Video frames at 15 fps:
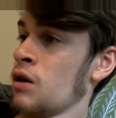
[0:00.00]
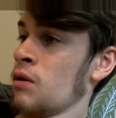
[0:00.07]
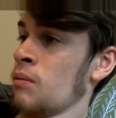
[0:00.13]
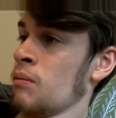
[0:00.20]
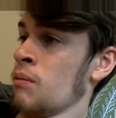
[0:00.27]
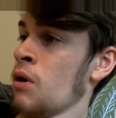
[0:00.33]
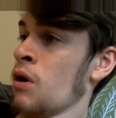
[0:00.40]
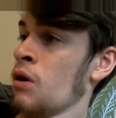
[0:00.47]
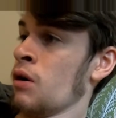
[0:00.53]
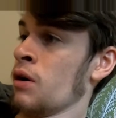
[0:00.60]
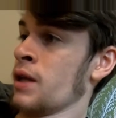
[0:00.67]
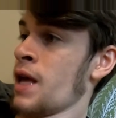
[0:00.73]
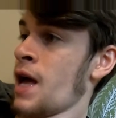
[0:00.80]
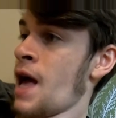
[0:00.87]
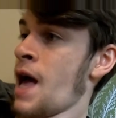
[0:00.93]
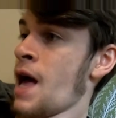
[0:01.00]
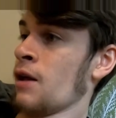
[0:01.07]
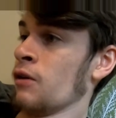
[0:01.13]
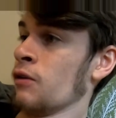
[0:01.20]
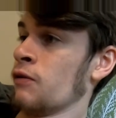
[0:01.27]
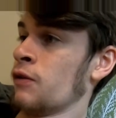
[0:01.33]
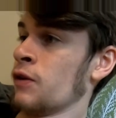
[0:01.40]
my
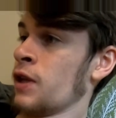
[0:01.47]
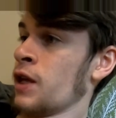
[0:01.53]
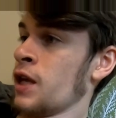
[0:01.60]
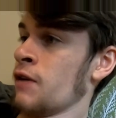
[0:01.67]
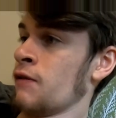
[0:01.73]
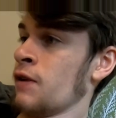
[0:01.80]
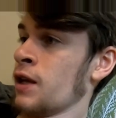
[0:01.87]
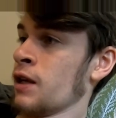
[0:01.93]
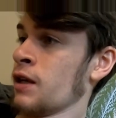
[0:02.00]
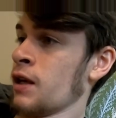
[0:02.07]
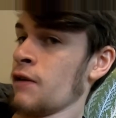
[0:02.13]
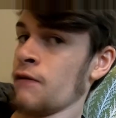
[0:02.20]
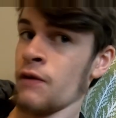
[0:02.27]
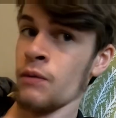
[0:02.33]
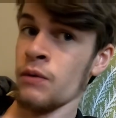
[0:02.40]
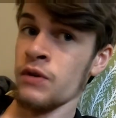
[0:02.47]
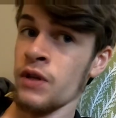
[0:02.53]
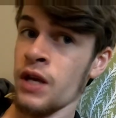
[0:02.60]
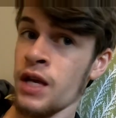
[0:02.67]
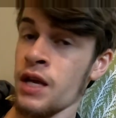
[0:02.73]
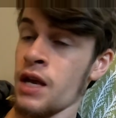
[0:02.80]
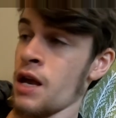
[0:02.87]
hell for the evening if it was
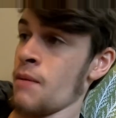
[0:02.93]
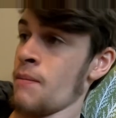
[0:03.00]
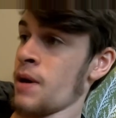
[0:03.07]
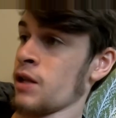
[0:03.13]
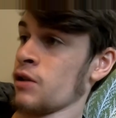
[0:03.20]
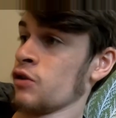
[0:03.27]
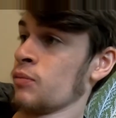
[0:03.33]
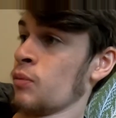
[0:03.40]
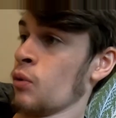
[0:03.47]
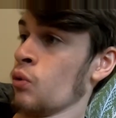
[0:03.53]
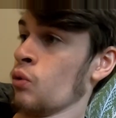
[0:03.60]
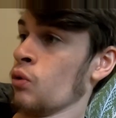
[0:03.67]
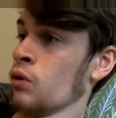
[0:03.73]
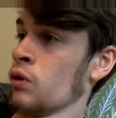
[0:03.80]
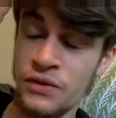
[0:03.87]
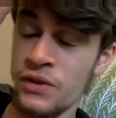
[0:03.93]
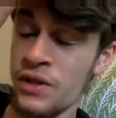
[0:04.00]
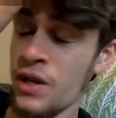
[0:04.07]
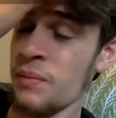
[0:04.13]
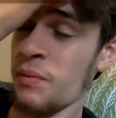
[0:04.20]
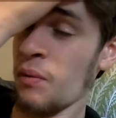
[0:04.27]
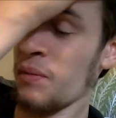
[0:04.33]
a metal spool. The
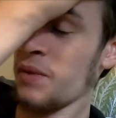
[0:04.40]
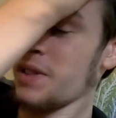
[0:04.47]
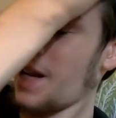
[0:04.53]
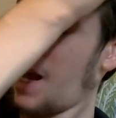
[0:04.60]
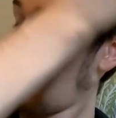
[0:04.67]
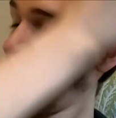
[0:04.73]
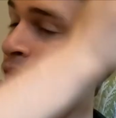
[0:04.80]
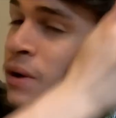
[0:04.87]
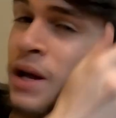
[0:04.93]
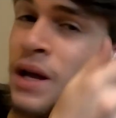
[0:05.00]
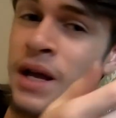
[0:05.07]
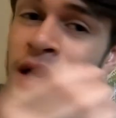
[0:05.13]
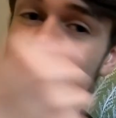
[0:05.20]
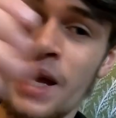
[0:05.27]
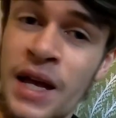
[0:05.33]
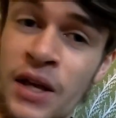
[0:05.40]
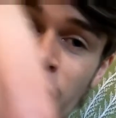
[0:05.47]
only problem is now is